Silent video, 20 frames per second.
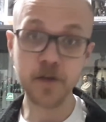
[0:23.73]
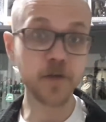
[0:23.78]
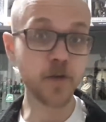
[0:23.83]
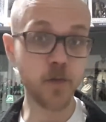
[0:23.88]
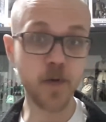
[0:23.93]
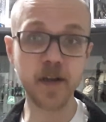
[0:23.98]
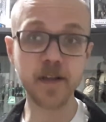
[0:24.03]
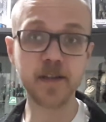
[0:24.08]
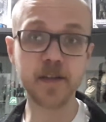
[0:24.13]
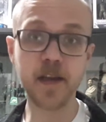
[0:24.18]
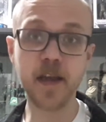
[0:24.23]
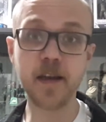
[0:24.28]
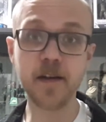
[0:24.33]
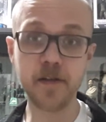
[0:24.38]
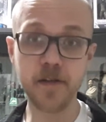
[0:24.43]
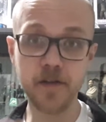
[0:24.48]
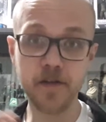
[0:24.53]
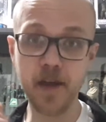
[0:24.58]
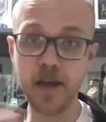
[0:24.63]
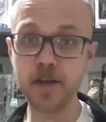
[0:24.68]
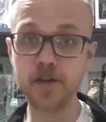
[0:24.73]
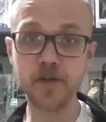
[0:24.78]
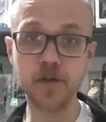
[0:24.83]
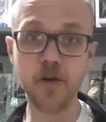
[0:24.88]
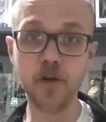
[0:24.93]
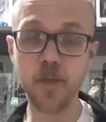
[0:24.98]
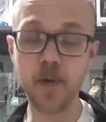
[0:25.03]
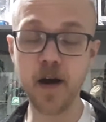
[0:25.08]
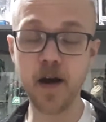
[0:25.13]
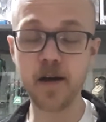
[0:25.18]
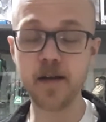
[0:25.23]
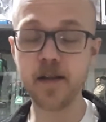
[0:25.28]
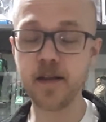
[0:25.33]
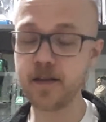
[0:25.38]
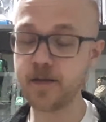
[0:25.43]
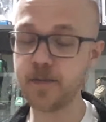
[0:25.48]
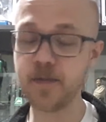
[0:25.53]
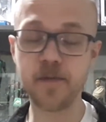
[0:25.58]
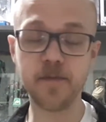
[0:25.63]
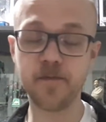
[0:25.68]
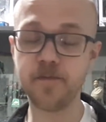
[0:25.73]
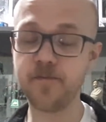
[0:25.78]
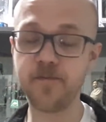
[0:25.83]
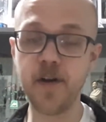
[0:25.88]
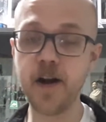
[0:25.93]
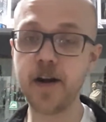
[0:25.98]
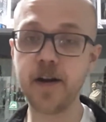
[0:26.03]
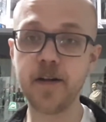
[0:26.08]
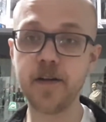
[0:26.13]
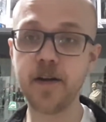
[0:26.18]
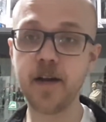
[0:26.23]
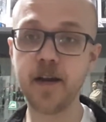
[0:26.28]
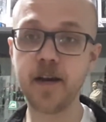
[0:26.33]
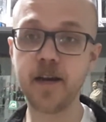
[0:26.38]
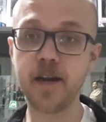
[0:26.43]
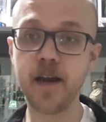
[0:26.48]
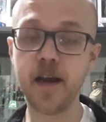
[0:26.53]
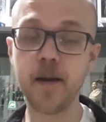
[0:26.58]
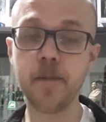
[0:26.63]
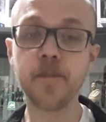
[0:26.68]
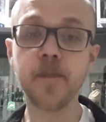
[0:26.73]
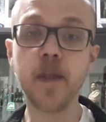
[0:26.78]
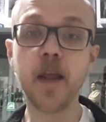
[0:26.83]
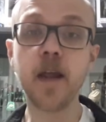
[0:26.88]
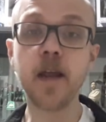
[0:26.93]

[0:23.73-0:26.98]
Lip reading: So once again, thanks Omar, that's been a very good idea.